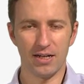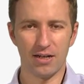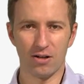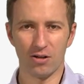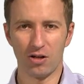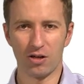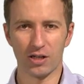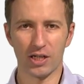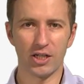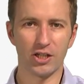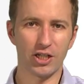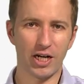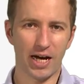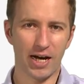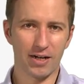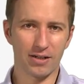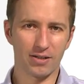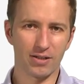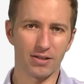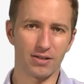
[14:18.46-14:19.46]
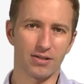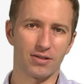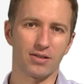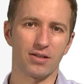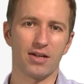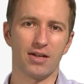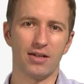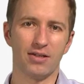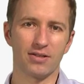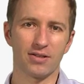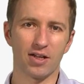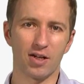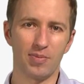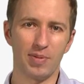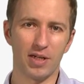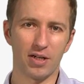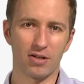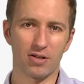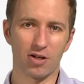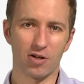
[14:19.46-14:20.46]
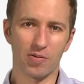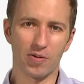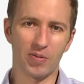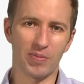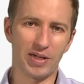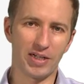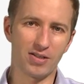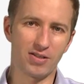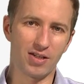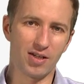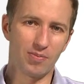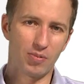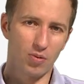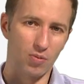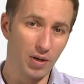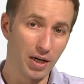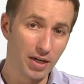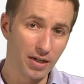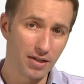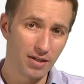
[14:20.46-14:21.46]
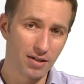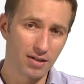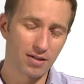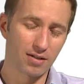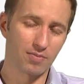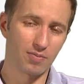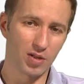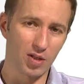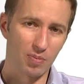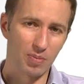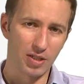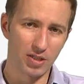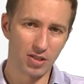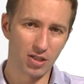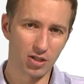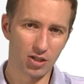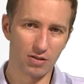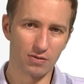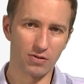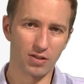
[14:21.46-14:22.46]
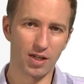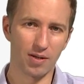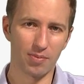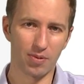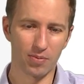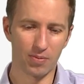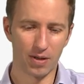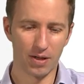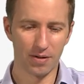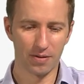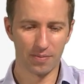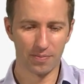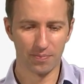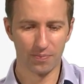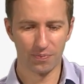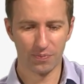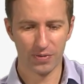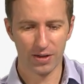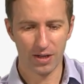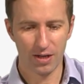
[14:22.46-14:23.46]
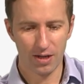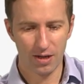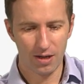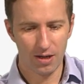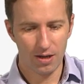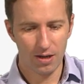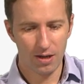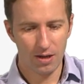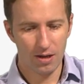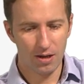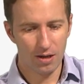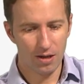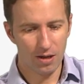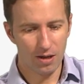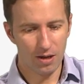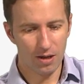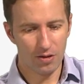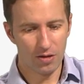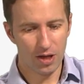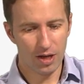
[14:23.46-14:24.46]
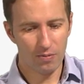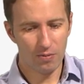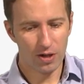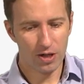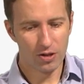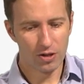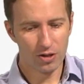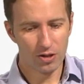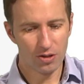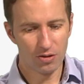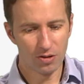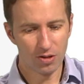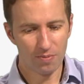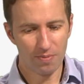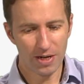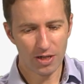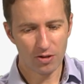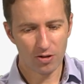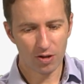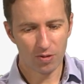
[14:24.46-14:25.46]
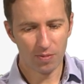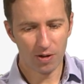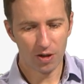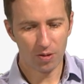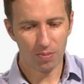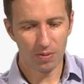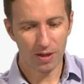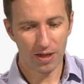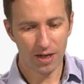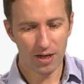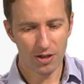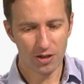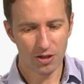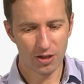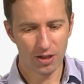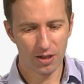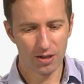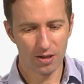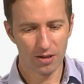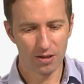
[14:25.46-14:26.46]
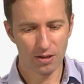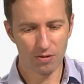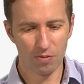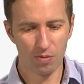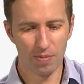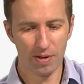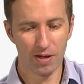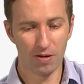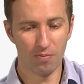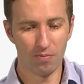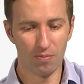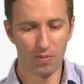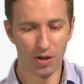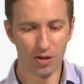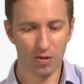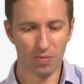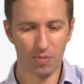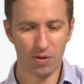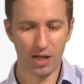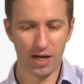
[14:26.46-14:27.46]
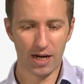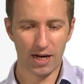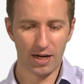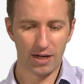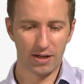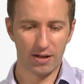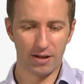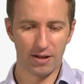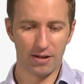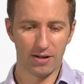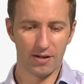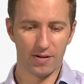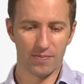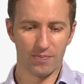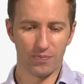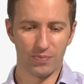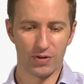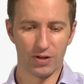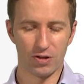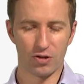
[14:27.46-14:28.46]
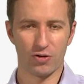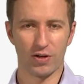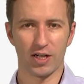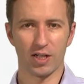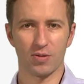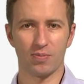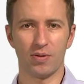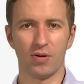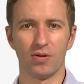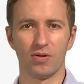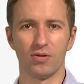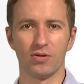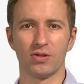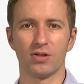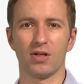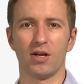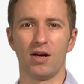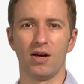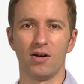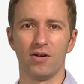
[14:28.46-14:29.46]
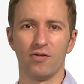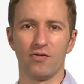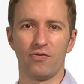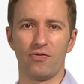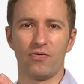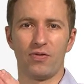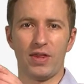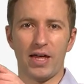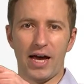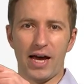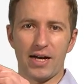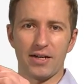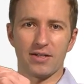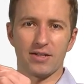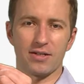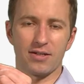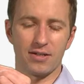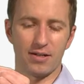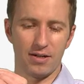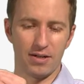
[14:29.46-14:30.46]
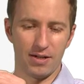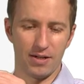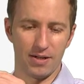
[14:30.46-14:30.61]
along each axis is going to be determined by sample 1, by the position of sample 1. Then we can just use a matrix multiplication. So we multiply the transpose of that